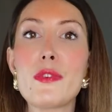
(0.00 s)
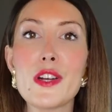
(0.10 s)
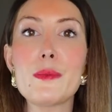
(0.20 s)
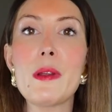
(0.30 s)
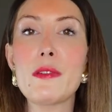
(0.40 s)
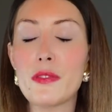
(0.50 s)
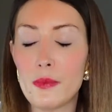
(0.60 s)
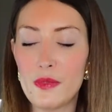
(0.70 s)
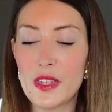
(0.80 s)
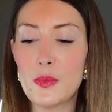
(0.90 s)
fresh
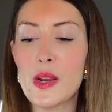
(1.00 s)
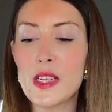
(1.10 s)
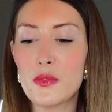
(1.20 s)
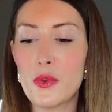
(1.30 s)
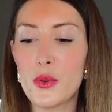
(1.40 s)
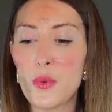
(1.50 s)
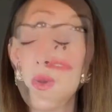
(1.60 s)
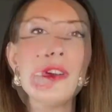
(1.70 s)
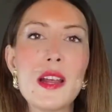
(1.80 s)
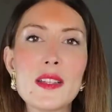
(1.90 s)
perfume, this one is for you.
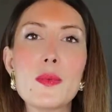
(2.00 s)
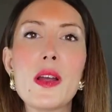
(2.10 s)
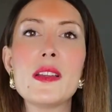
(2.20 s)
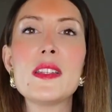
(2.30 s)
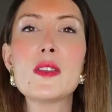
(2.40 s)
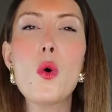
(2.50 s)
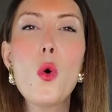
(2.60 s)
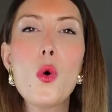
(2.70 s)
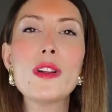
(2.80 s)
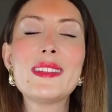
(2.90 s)
The last one is
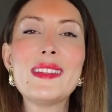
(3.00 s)
Eau